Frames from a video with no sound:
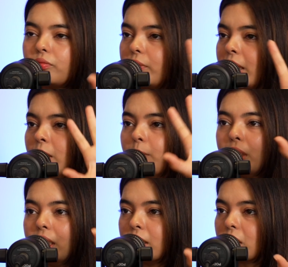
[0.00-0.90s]
in the
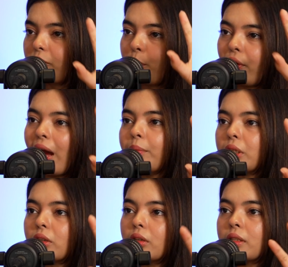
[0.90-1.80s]
billions of
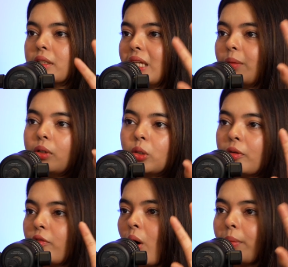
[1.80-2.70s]
parameters, is able to
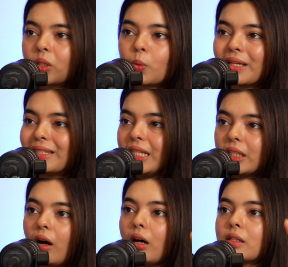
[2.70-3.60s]
perform XYZ
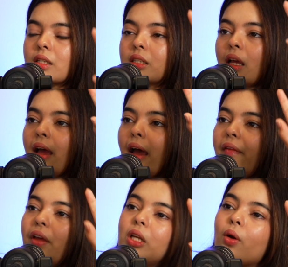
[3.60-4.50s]
tasks.
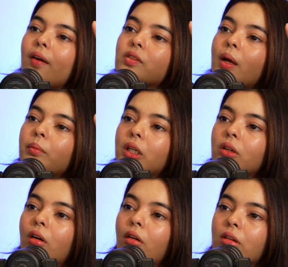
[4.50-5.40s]
And then you have
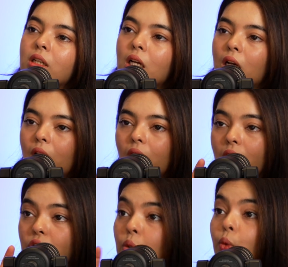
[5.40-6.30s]
something called
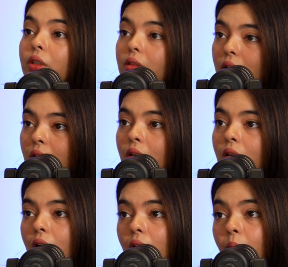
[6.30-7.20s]
a student
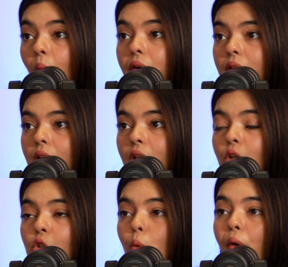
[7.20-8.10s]
model.
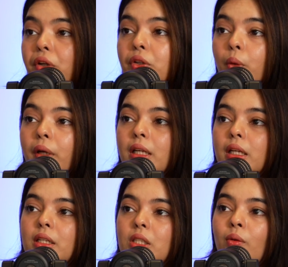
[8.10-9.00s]
So what you're doing
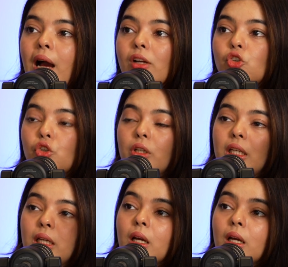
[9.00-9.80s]
is you're actually